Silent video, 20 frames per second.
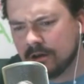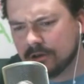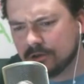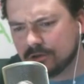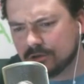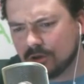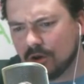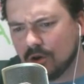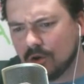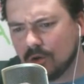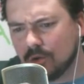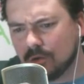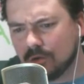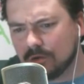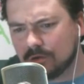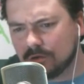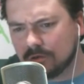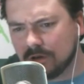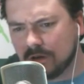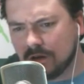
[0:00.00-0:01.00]
So
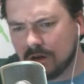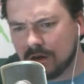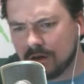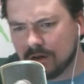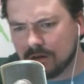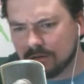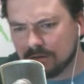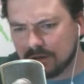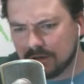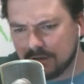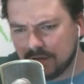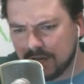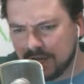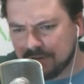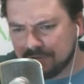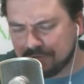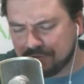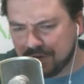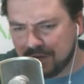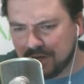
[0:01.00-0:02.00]

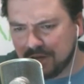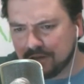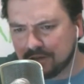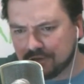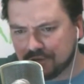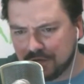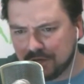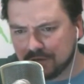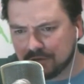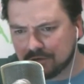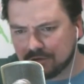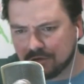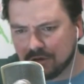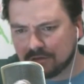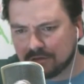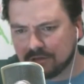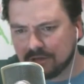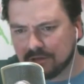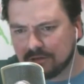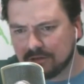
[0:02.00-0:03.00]
if she
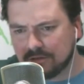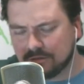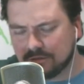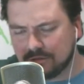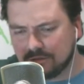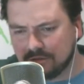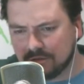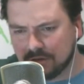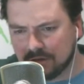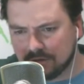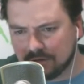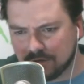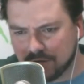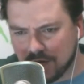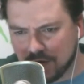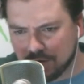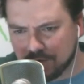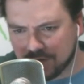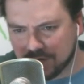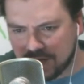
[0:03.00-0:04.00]
instructed to
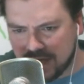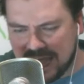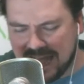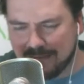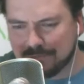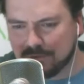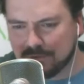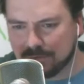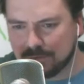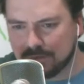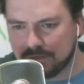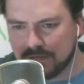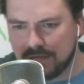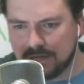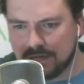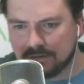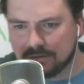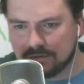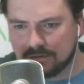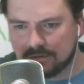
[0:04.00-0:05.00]
go to the Capitol
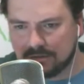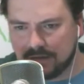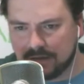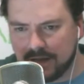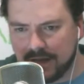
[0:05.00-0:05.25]
Police,